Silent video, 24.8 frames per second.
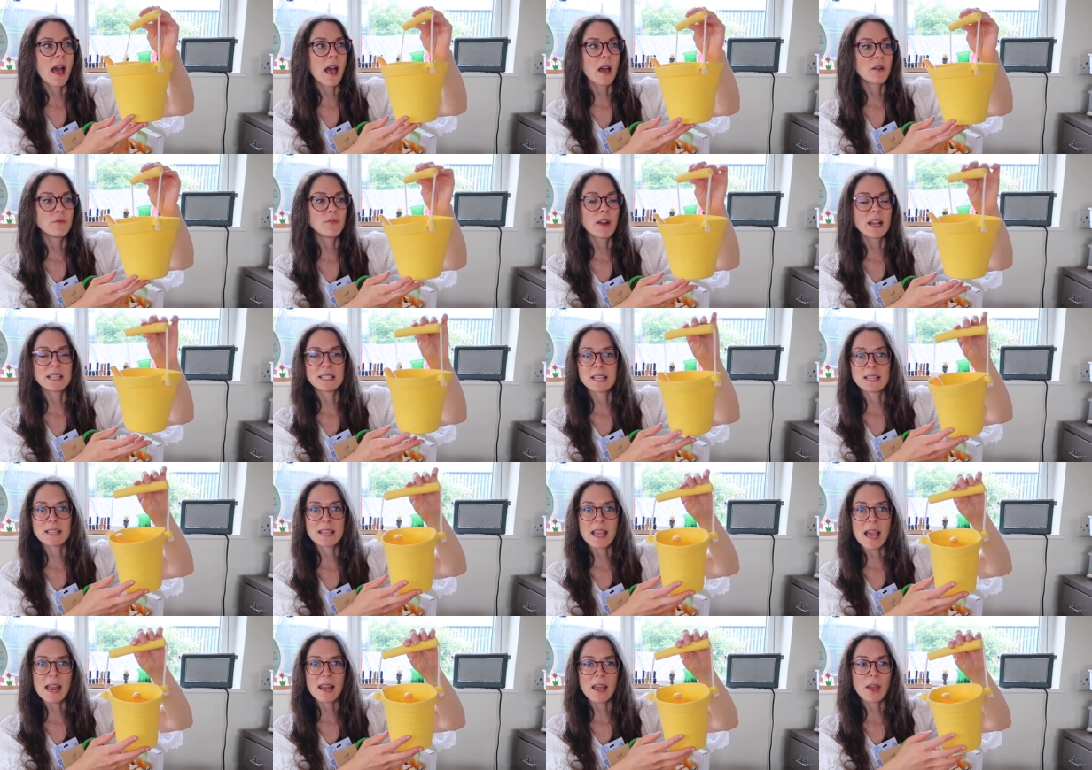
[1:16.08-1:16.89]
uh, red
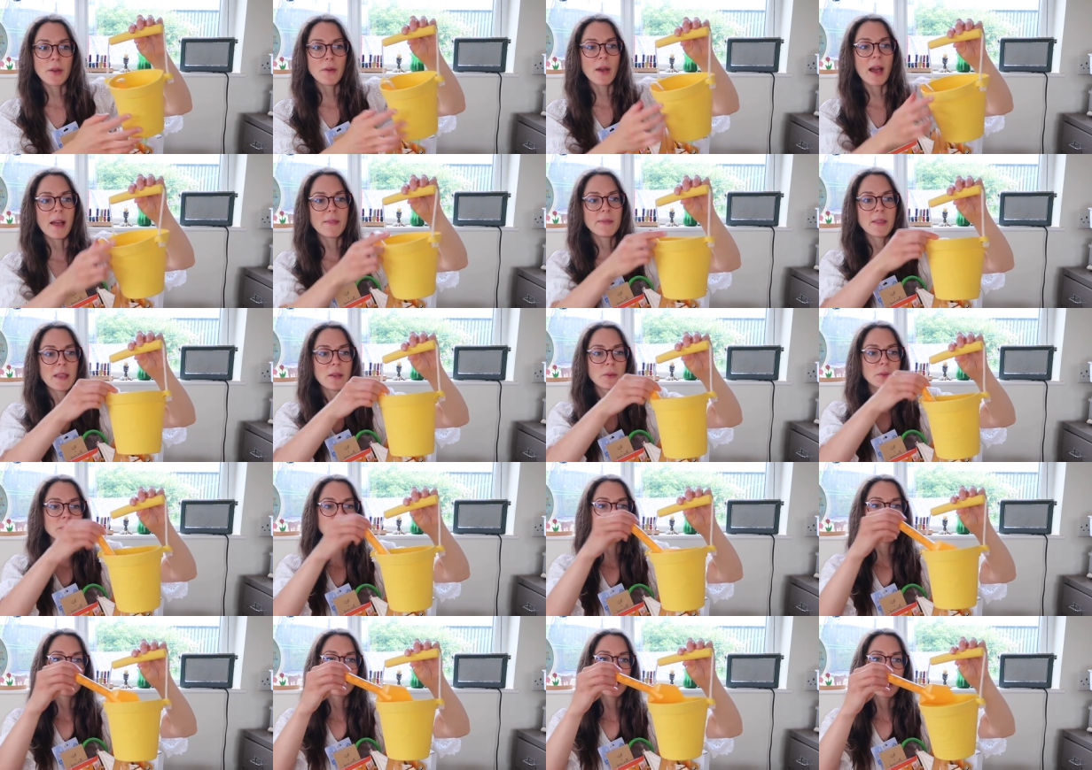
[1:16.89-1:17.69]
and yellow, and they
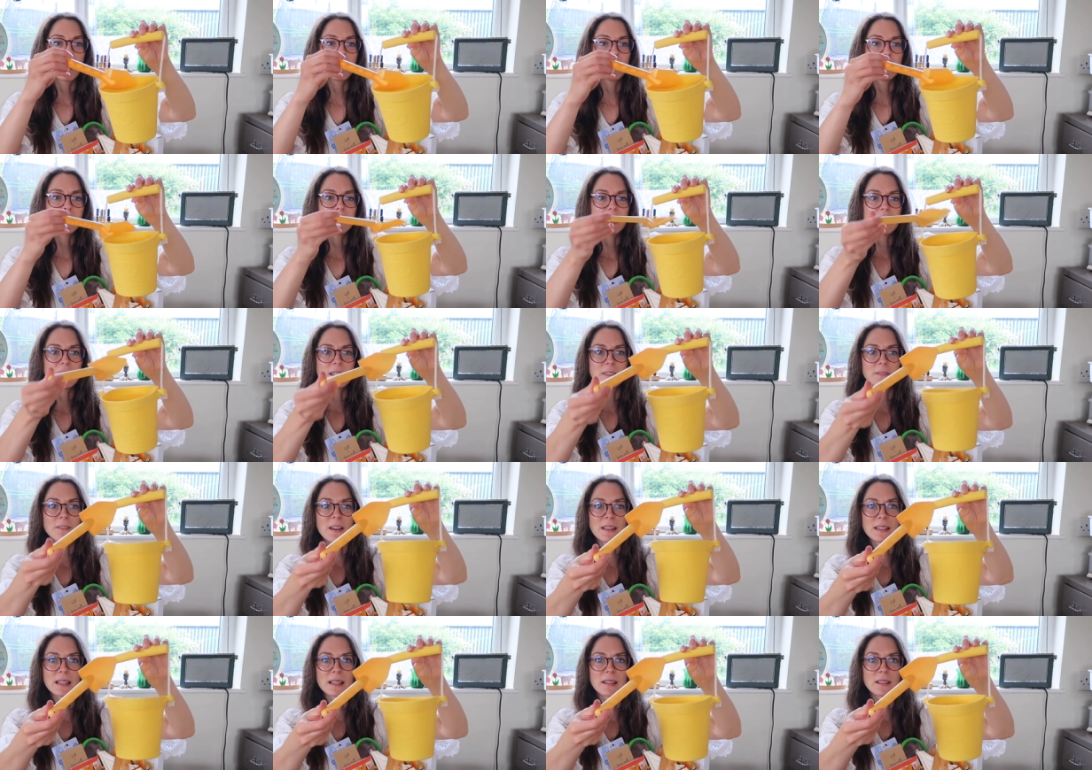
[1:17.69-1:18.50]
also come with these
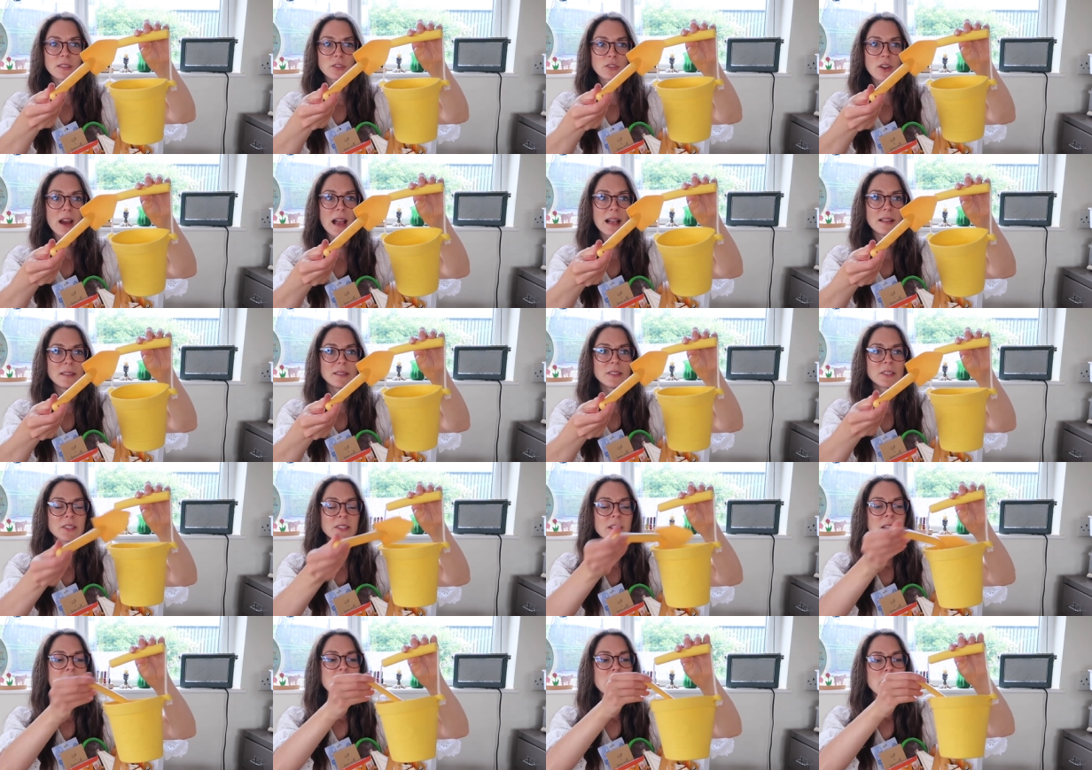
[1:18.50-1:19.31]
fun little
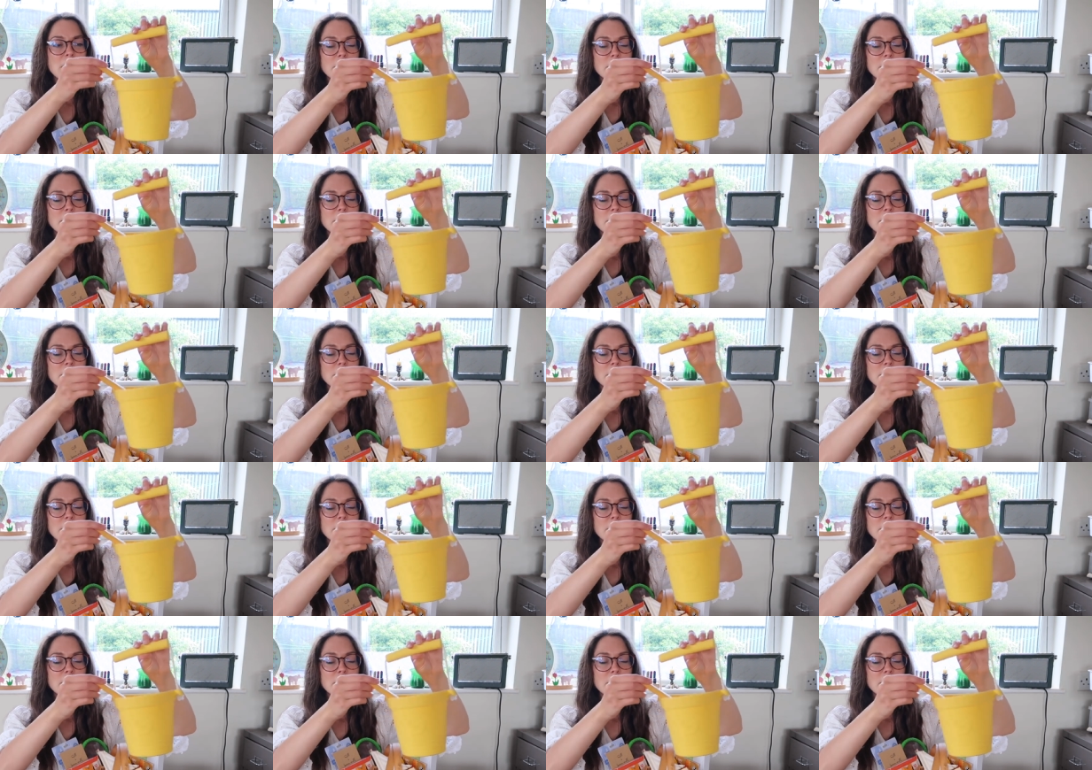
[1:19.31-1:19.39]
trowels.